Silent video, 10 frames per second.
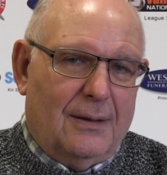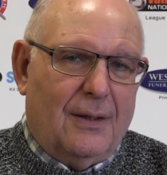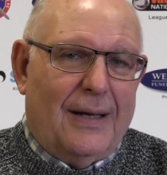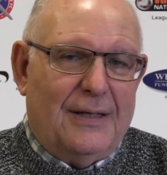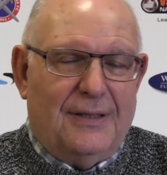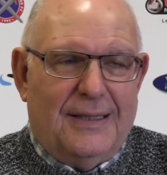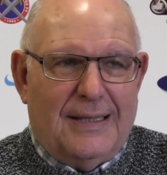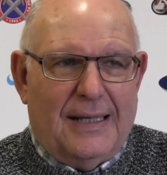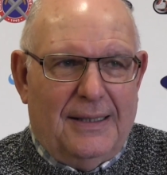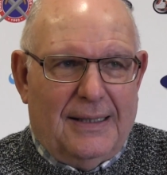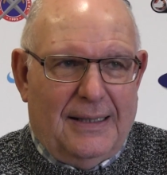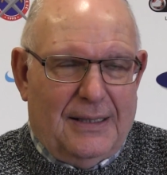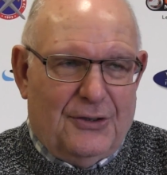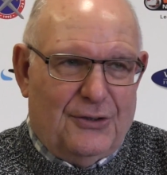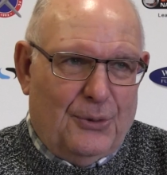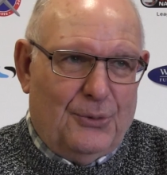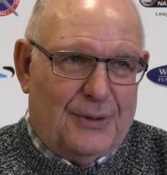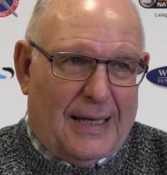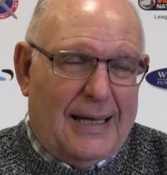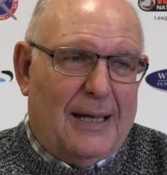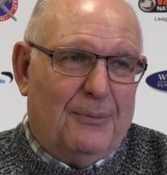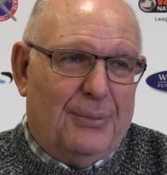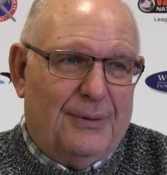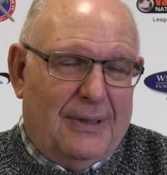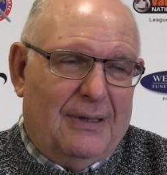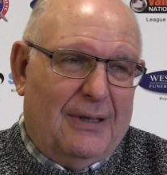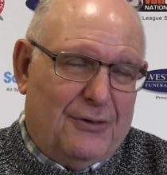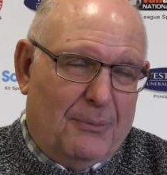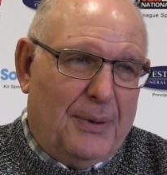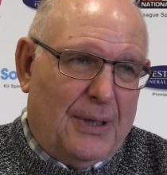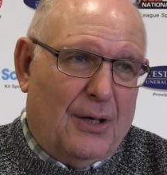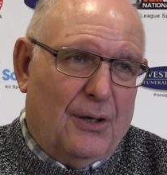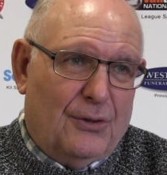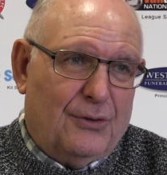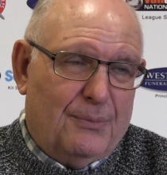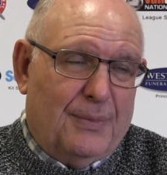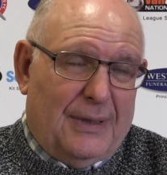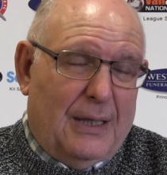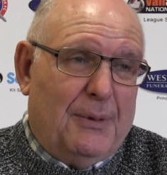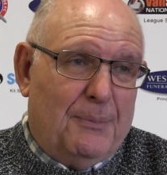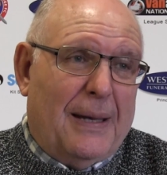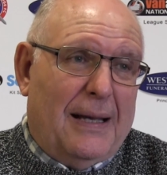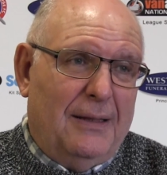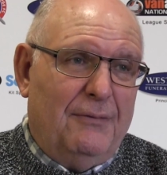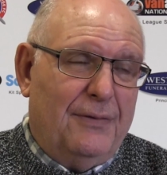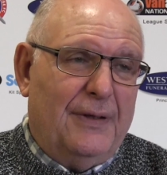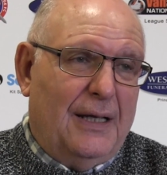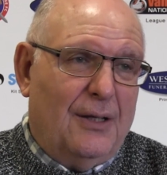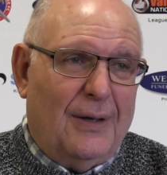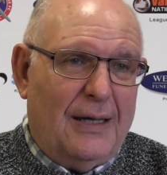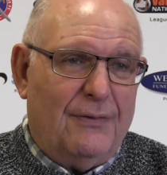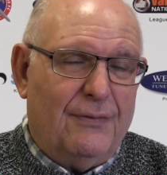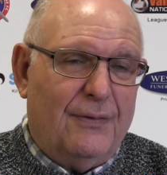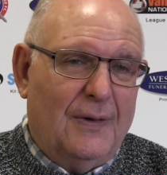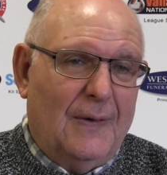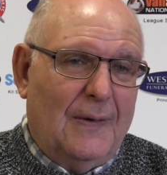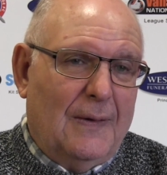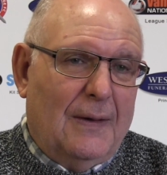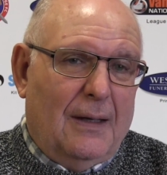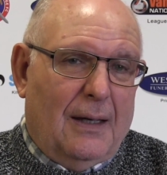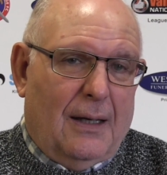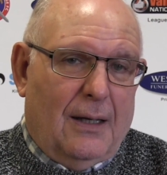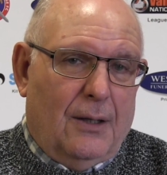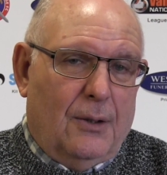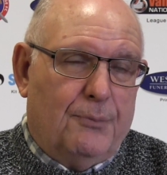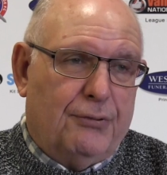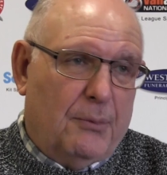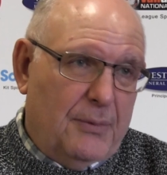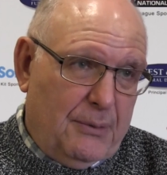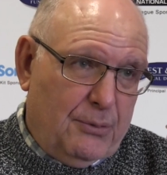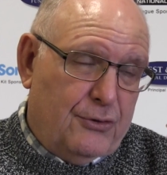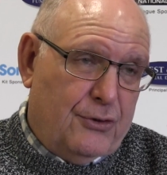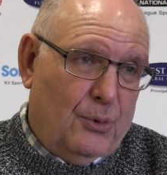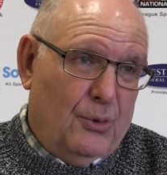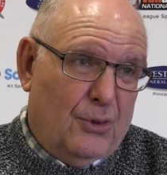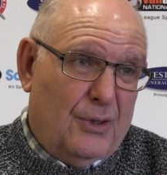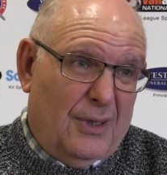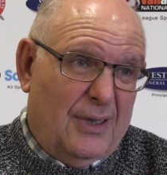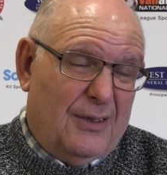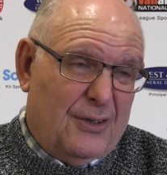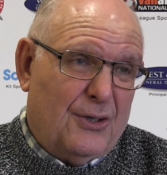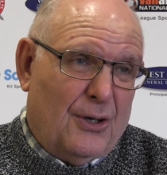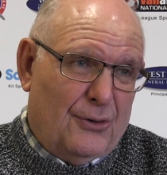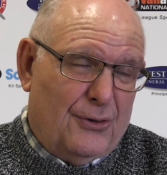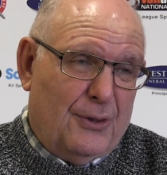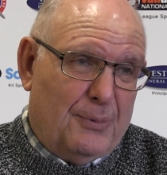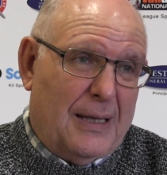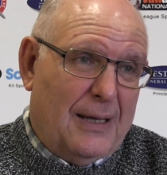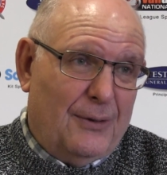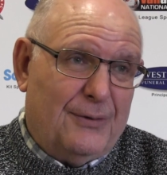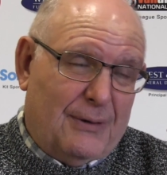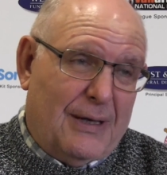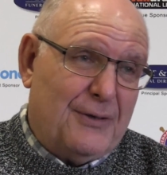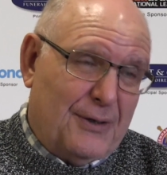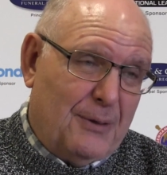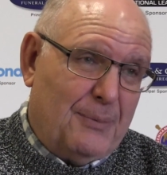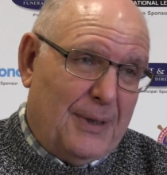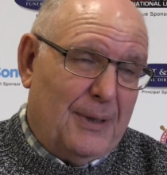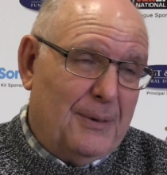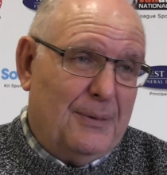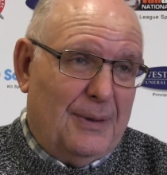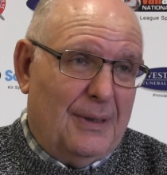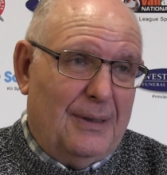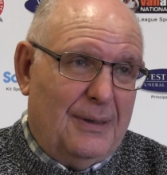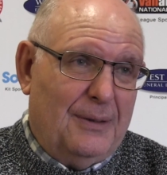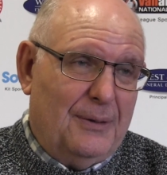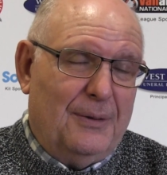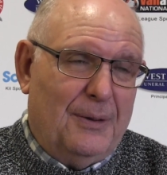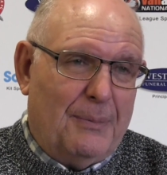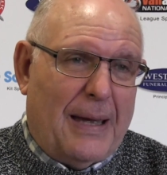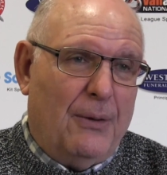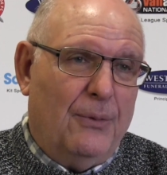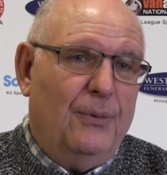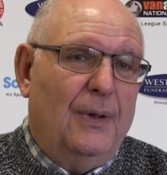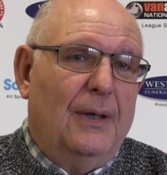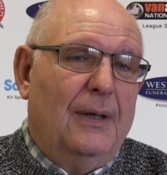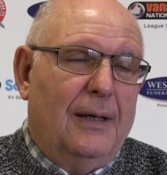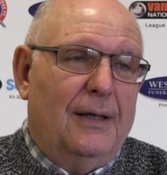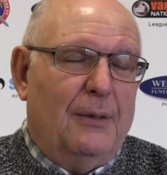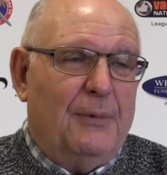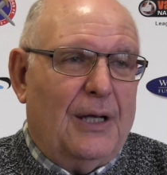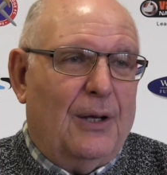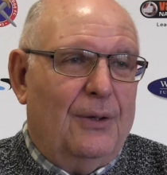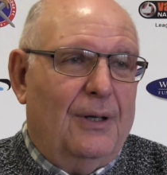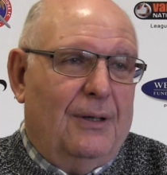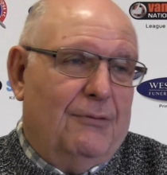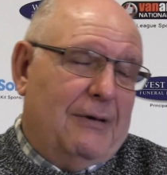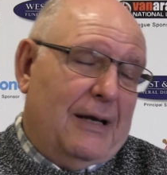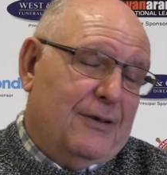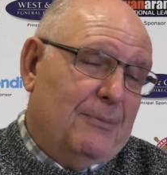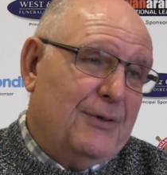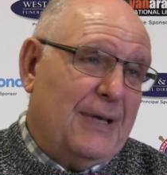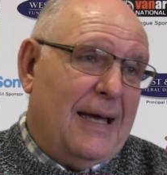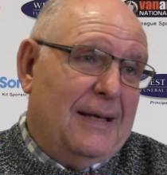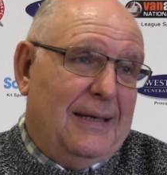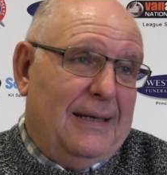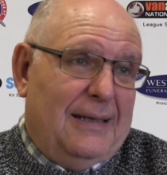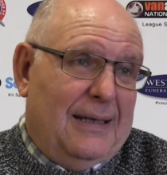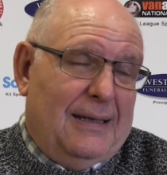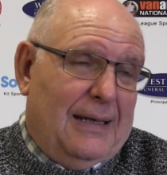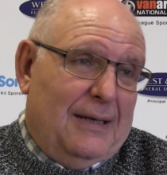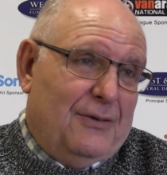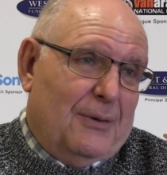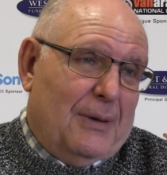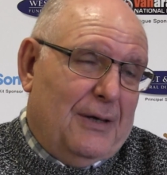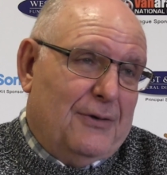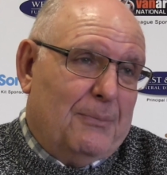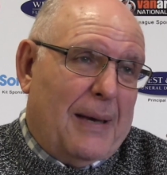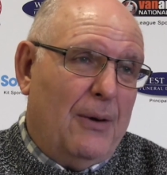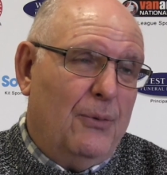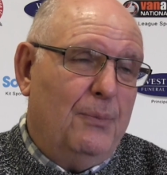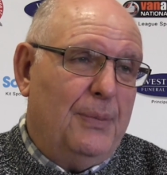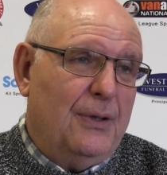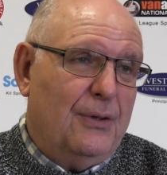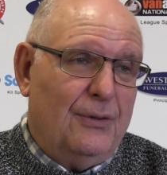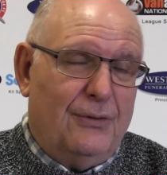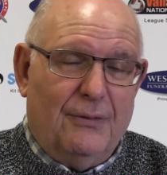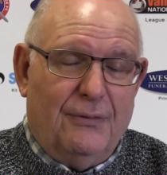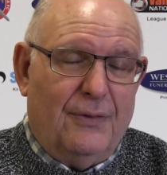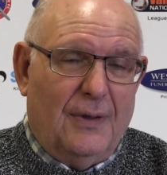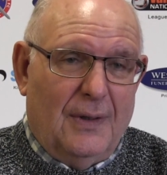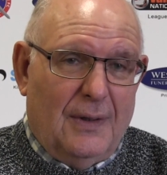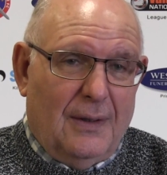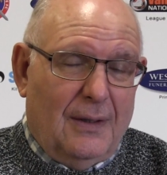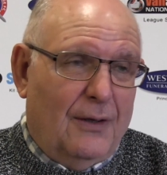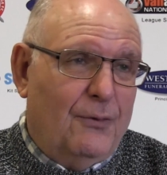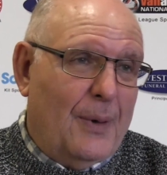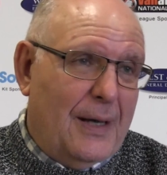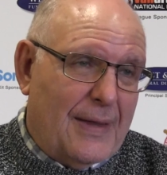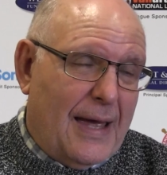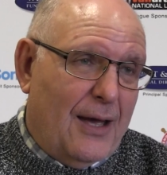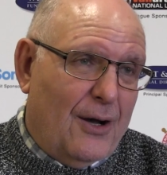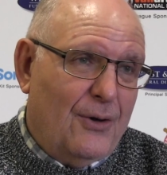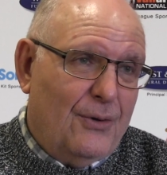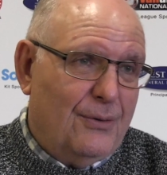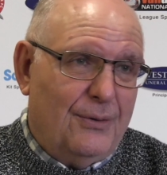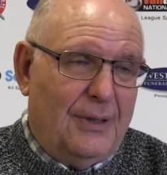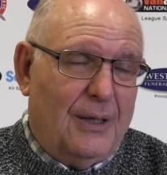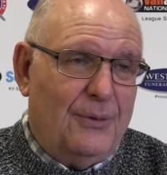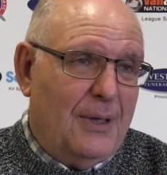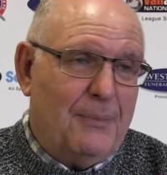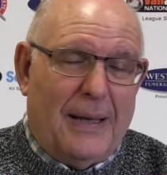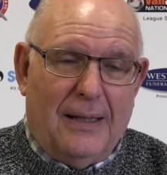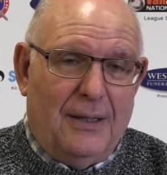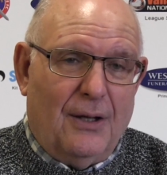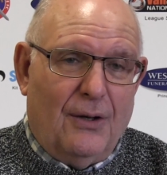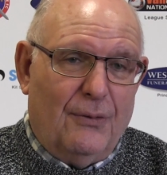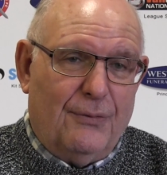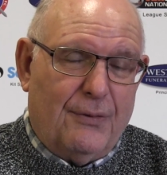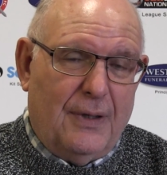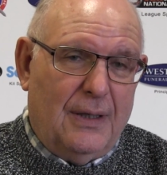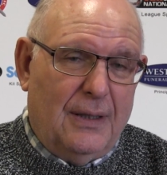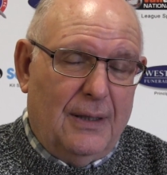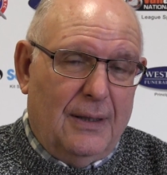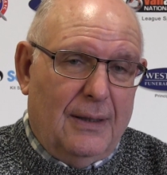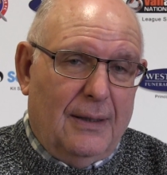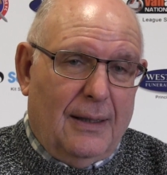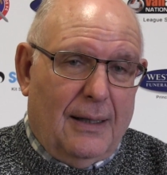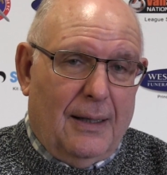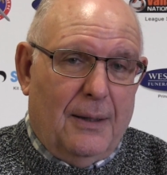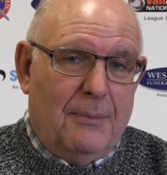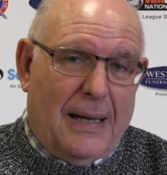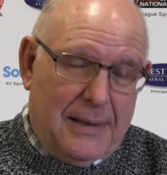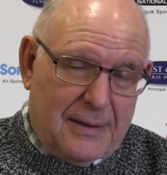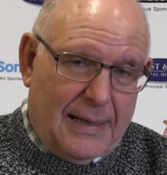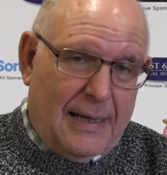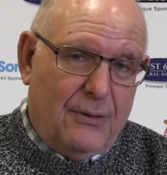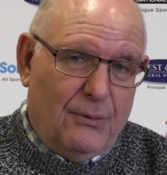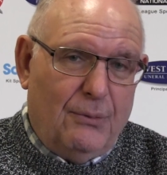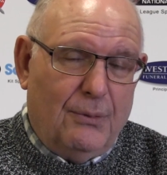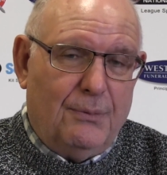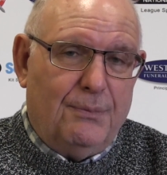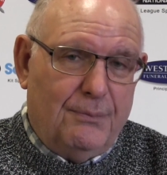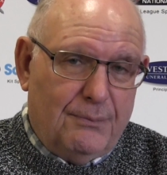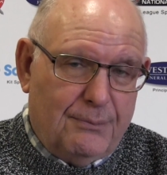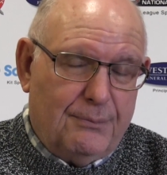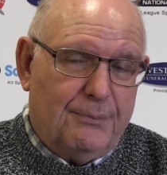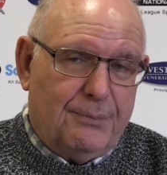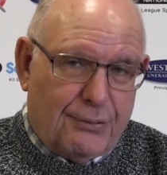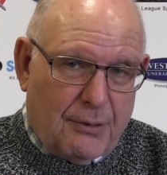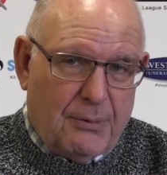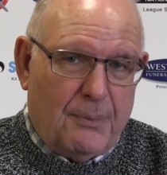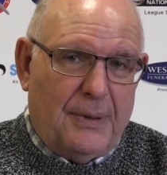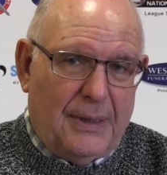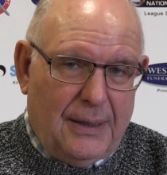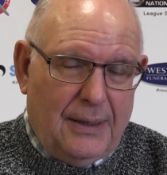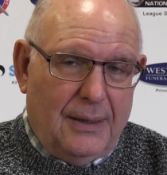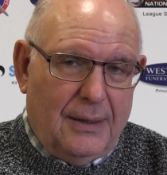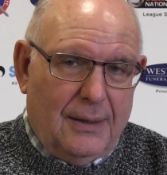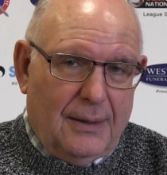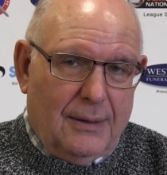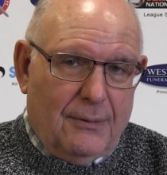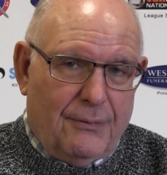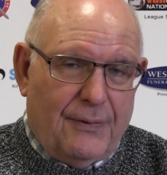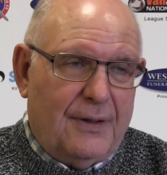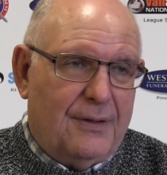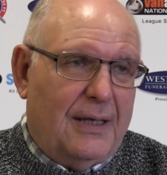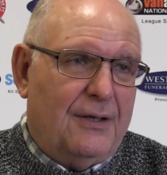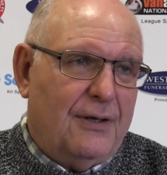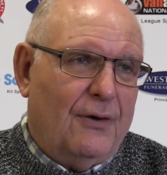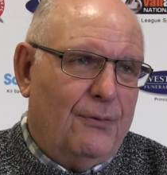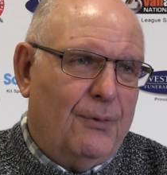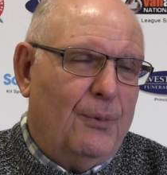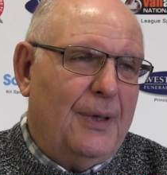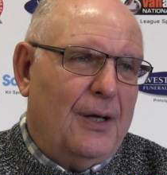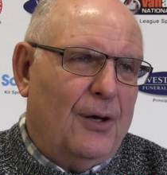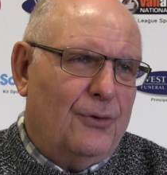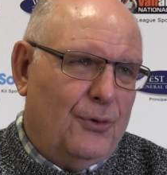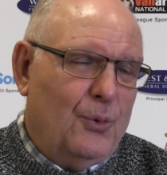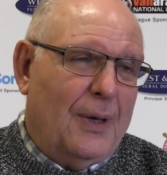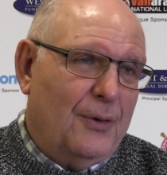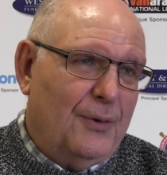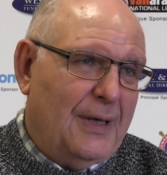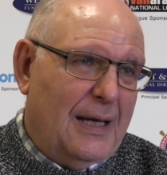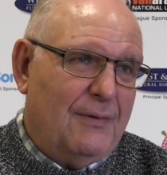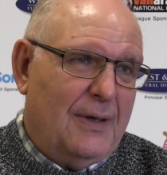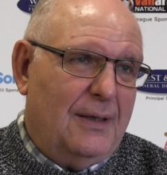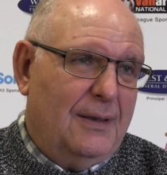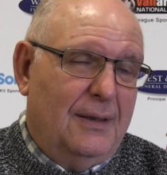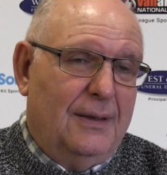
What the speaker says: Guiseley technically can still stay up. Now that's a big ask, but they'll be battling for their life. Bromley would still look at there's a chance for the playoffs, so that's going to be a battle. And then we go Wrexham Saturday is a battle because of where they are. You know, they're battling hard for it. Maidenhead, who would probably think to themselves, well, we can't do one or the other.